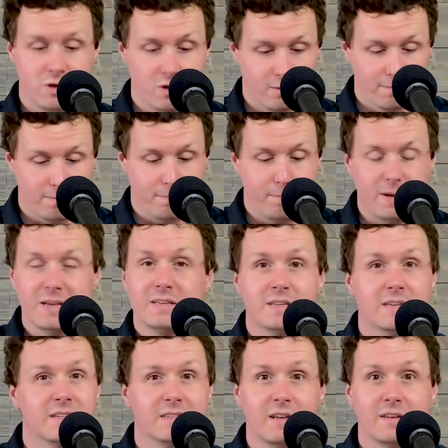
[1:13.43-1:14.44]
Your
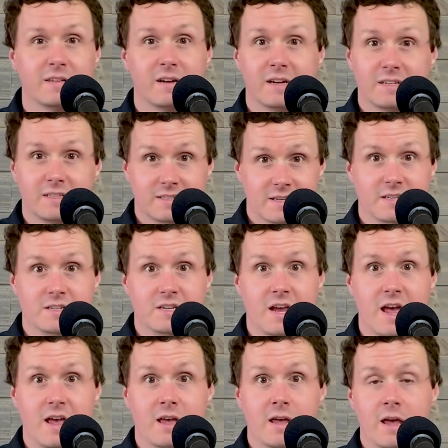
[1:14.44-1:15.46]
business doesn't exist
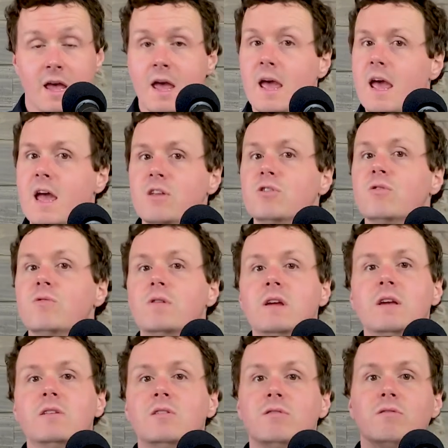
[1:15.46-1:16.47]
yet, and you
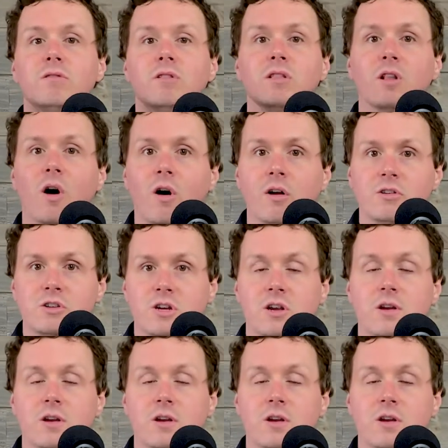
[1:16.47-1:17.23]
need to launch it.